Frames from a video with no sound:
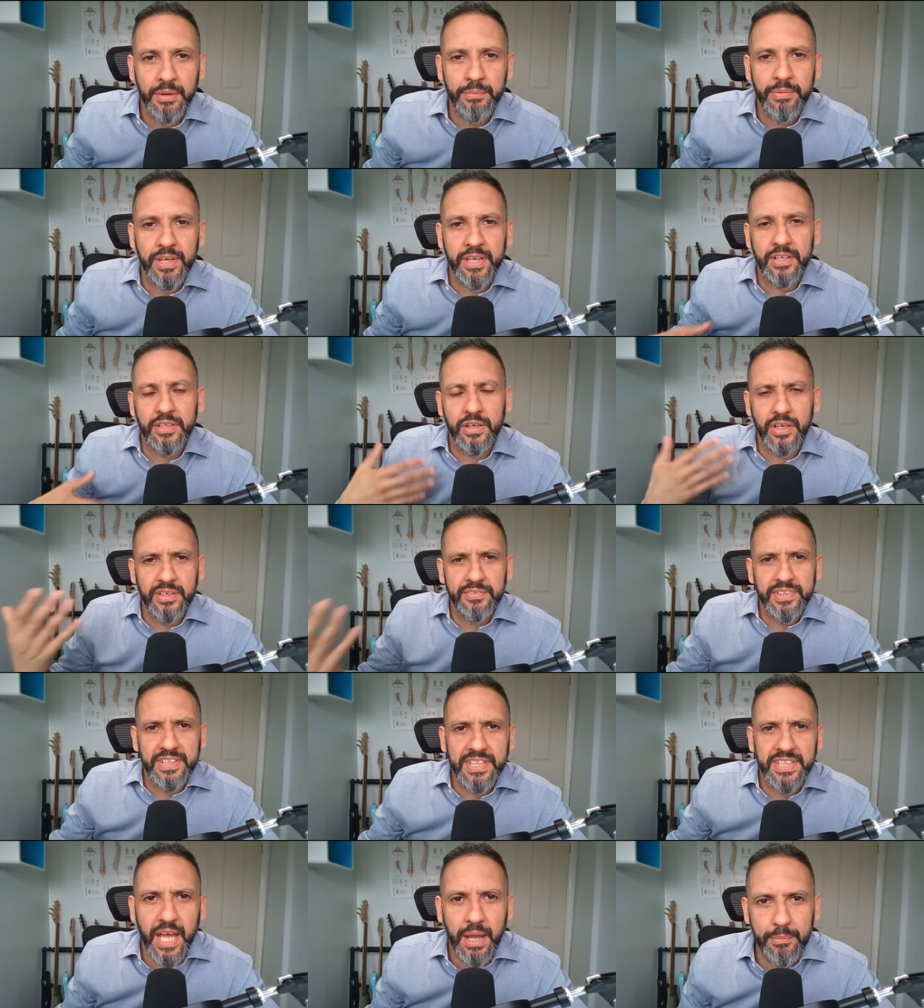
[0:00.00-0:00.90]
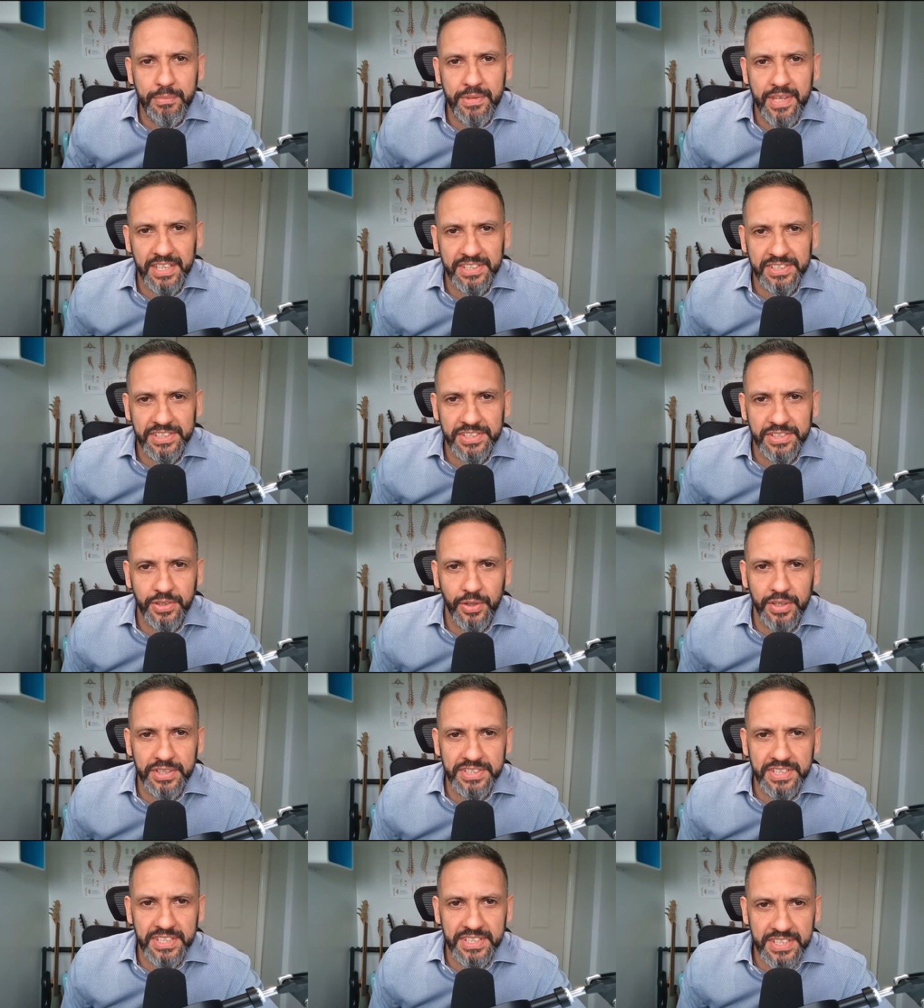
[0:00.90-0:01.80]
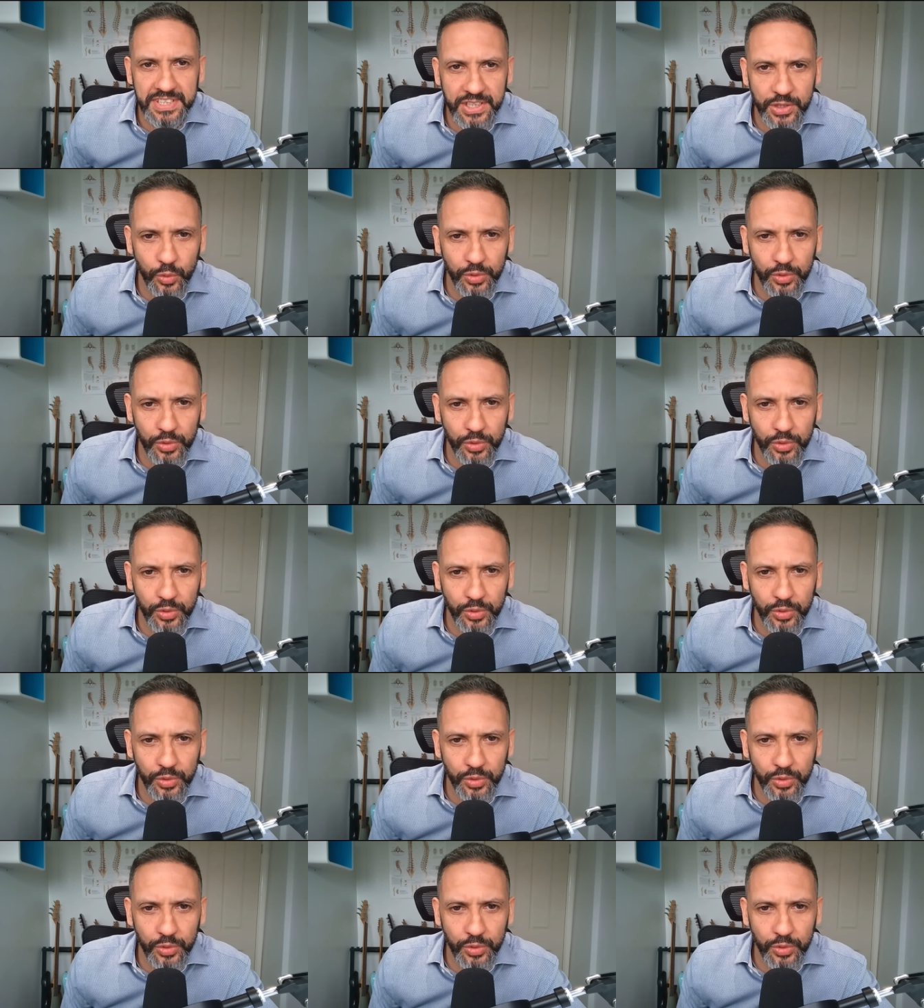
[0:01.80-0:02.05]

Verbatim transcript: They can kind of adapt the exercises to